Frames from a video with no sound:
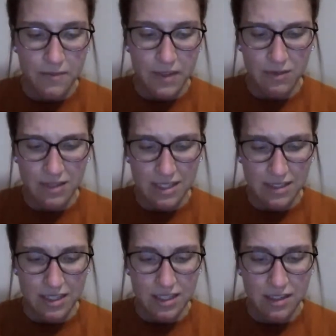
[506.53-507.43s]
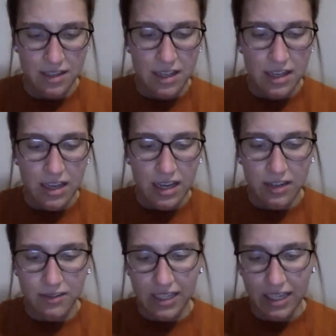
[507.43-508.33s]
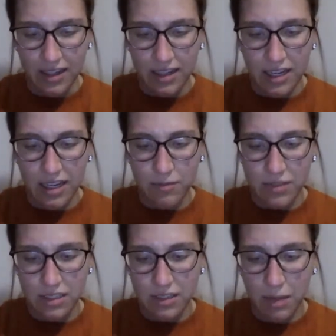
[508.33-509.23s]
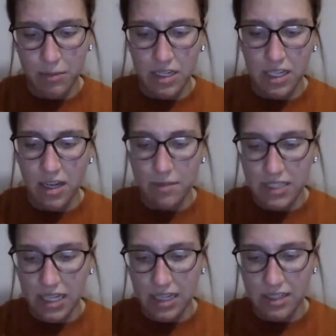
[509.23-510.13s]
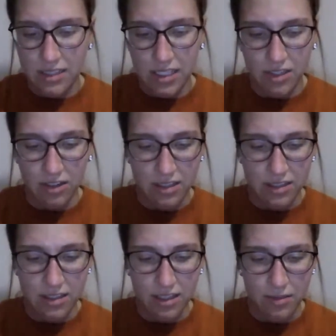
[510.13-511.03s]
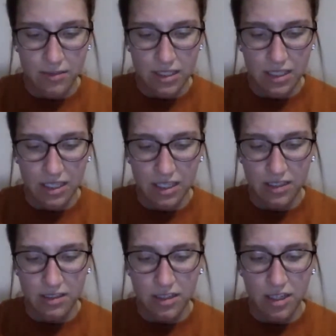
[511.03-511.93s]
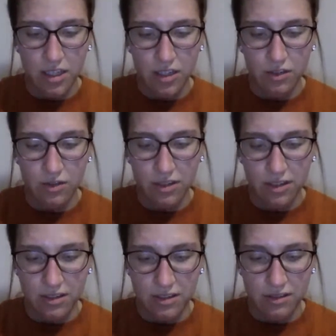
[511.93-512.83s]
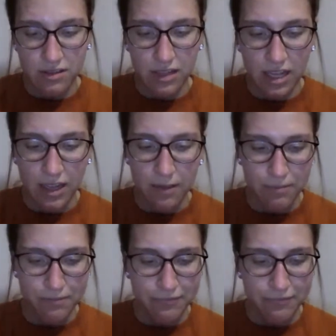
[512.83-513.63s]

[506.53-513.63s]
No, it doesn't. I don't care, and I'm still not putting up signs. He crossed his arms. And you're lame.